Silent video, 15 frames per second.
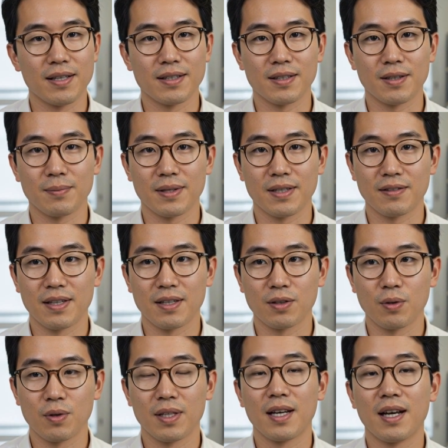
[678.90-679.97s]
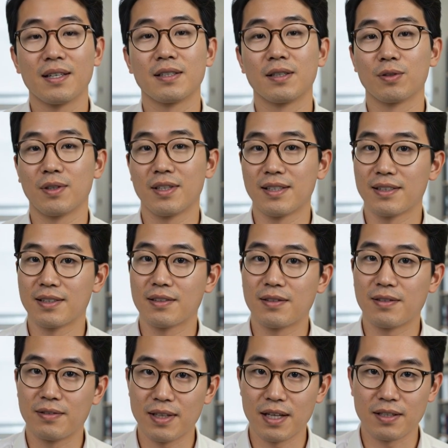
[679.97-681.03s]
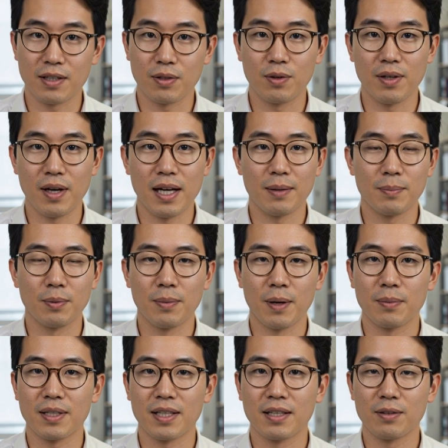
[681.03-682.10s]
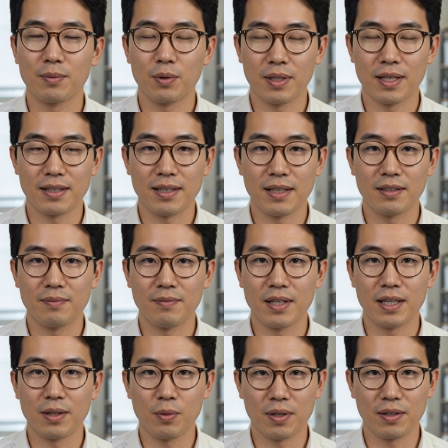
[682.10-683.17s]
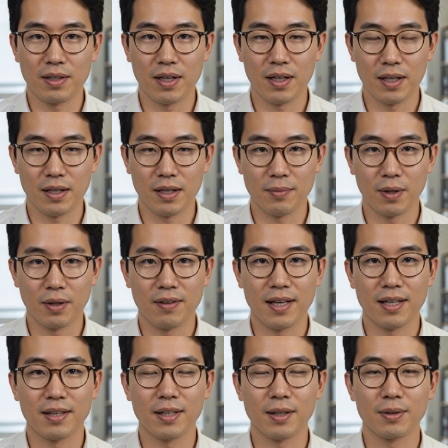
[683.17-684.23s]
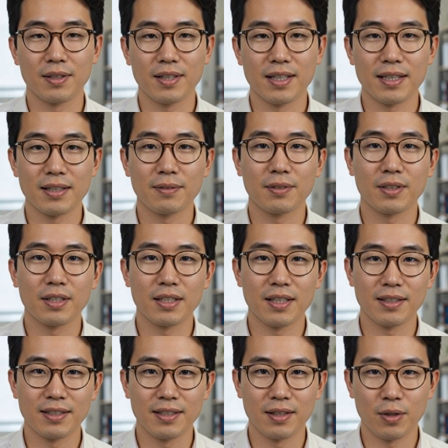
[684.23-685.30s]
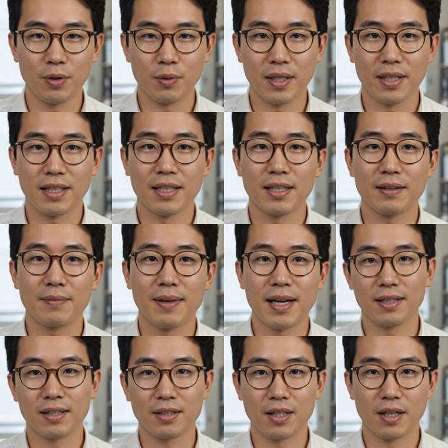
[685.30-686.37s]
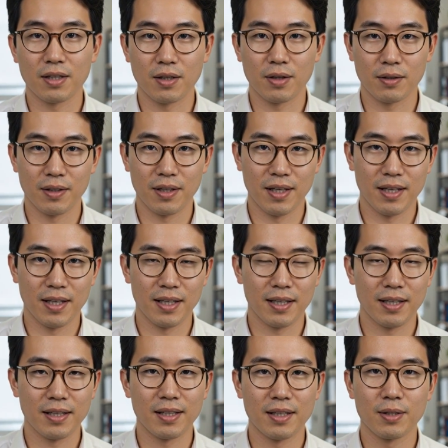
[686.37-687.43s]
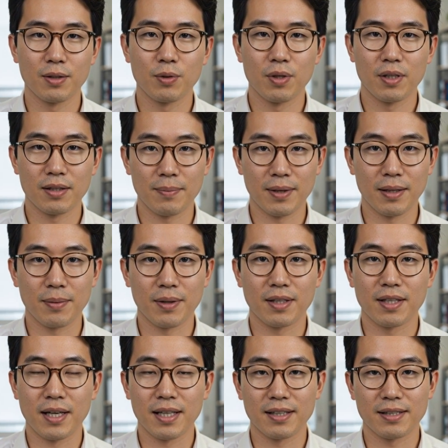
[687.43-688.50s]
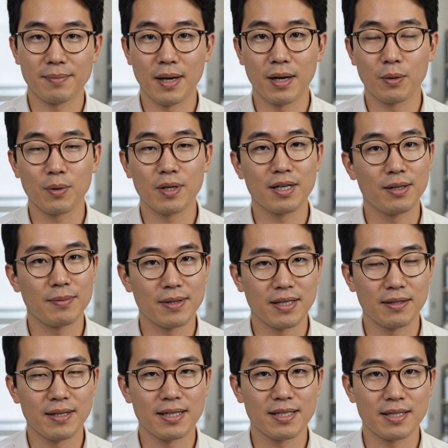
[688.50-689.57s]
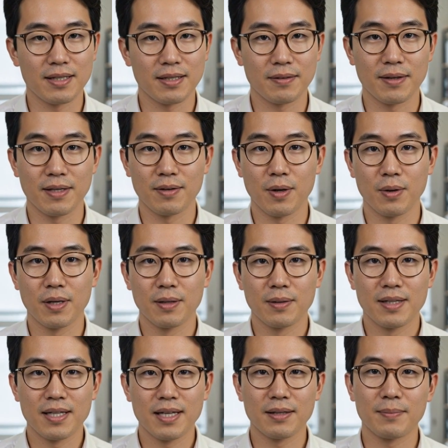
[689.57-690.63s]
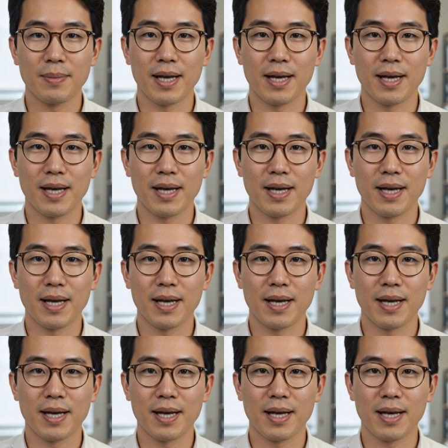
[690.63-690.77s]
this specific story concentrates, now that a reliable public exploit exists for anyone motivated to use it against machines still running an unpatched kernel. It's worth being precise about which specific systems have already received